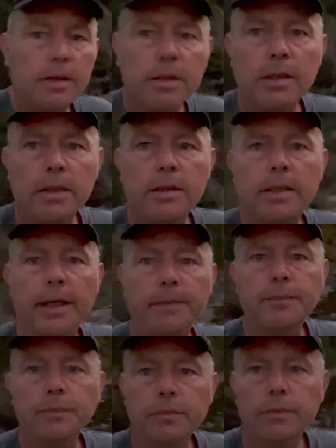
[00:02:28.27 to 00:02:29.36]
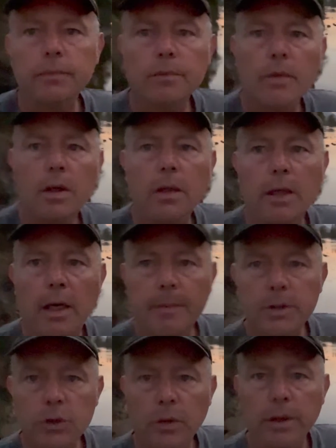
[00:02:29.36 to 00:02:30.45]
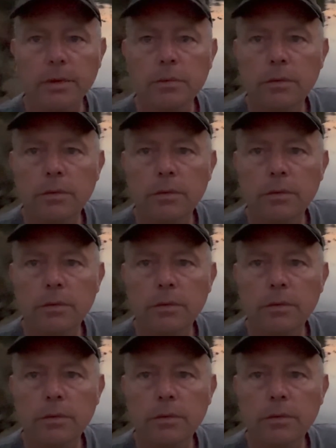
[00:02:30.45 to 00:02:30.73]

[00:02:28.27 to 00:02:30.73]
the sunset that I'm enjoying